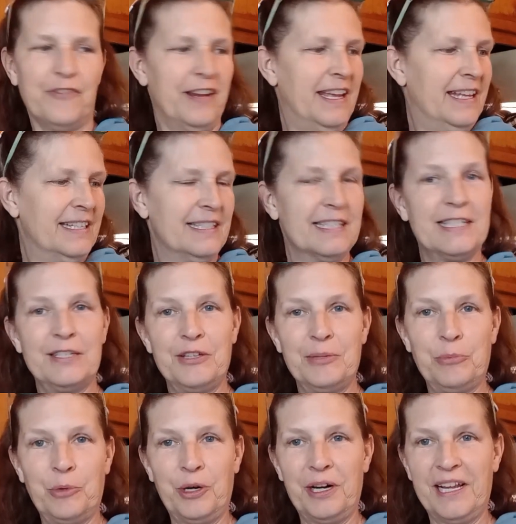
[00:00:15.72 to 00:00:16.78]
friends.
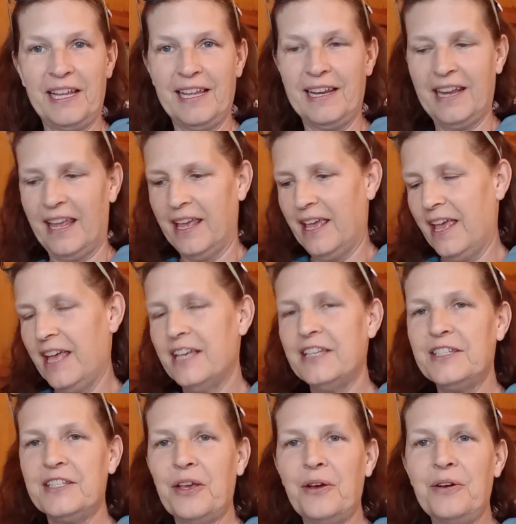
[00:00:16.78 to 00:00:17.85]
Good morning.
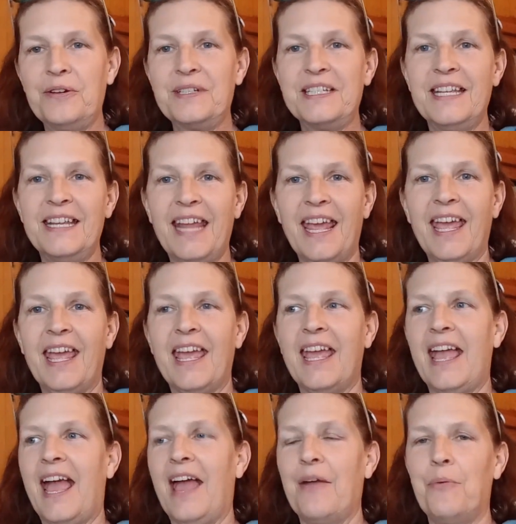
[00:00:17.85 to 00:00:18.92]
So today
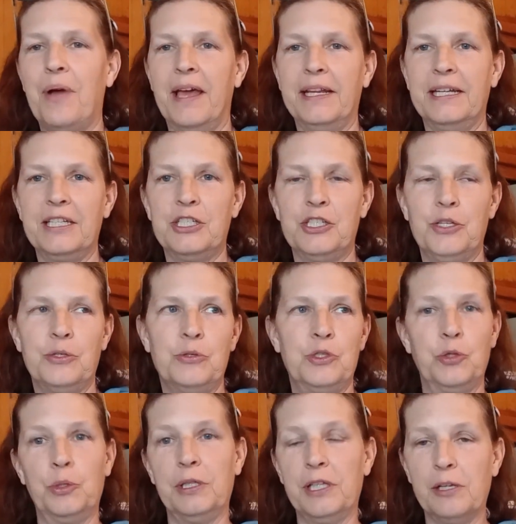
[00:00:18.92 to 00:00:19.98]
I wanted to
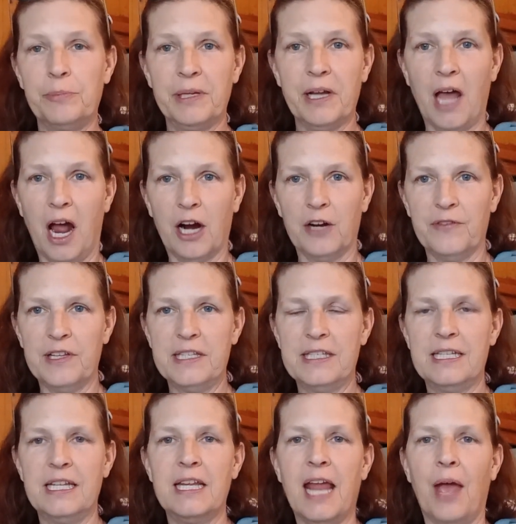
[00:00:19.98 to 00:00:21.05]
do a little bit of
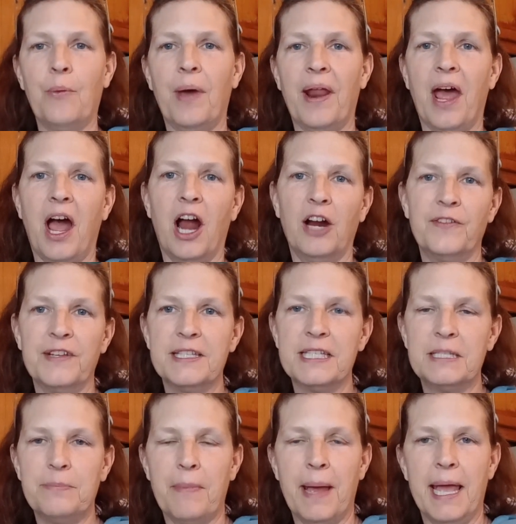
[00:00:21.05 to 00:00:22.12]
harvesting. I want to
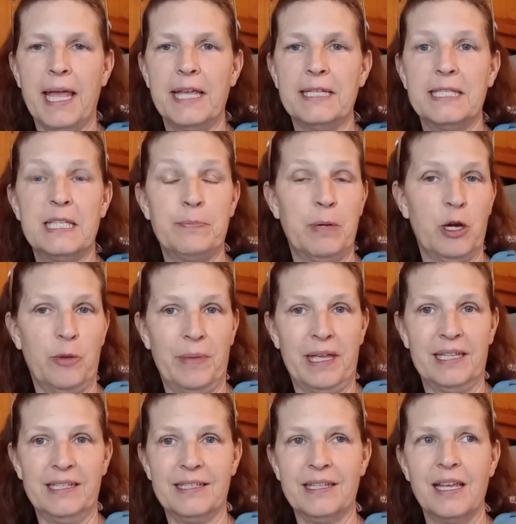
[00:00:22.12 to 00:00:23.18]
harvest my
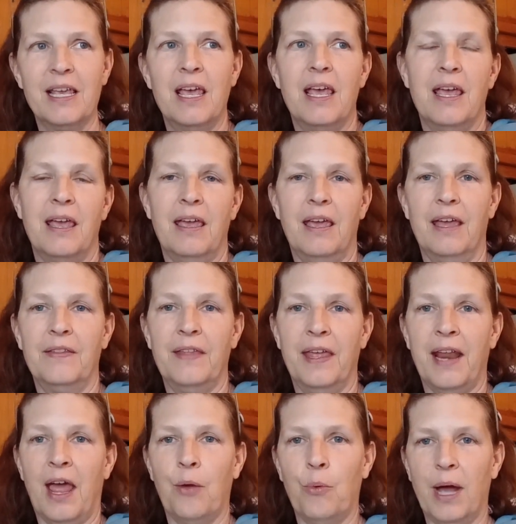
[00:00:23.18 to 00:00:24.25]
spearmint and
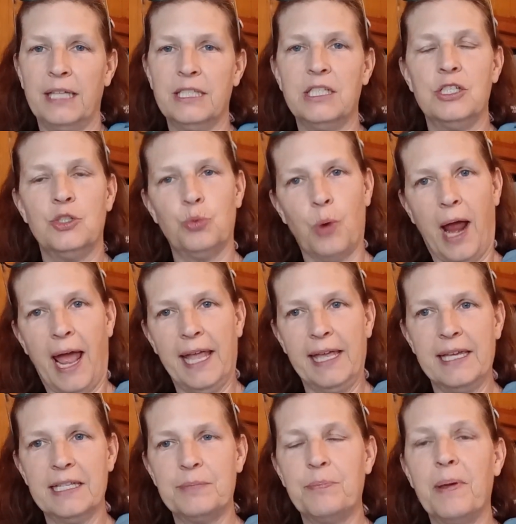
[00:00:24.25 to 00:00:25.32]
then I want to dry
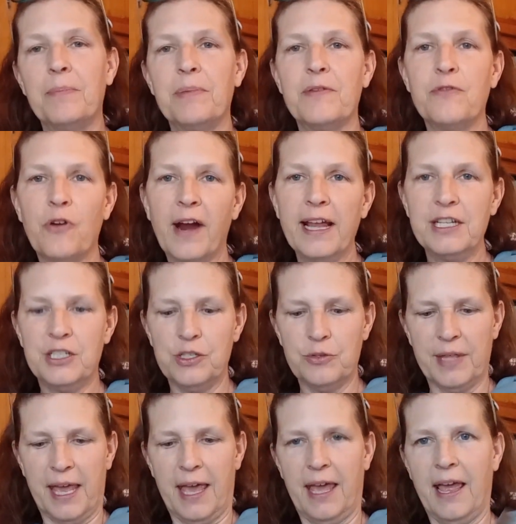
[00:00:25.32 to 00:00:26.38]
it. But before I do
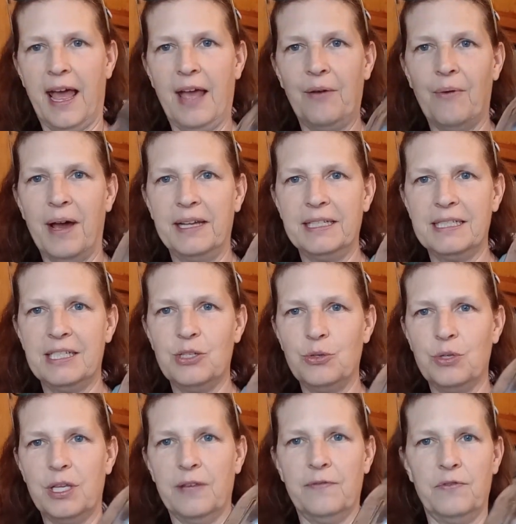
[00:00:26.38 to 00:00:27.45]
that, I wanted
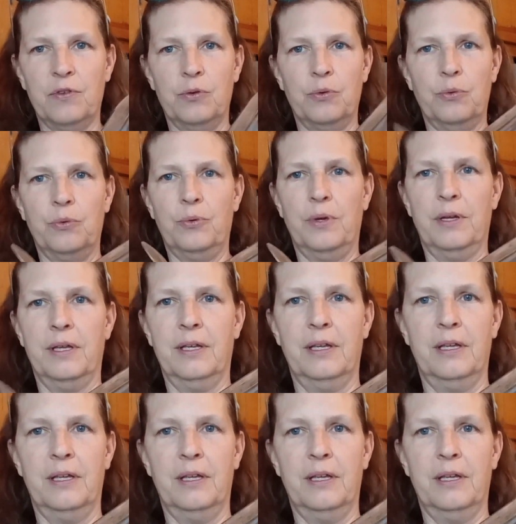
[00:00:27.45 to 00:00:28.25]
to give you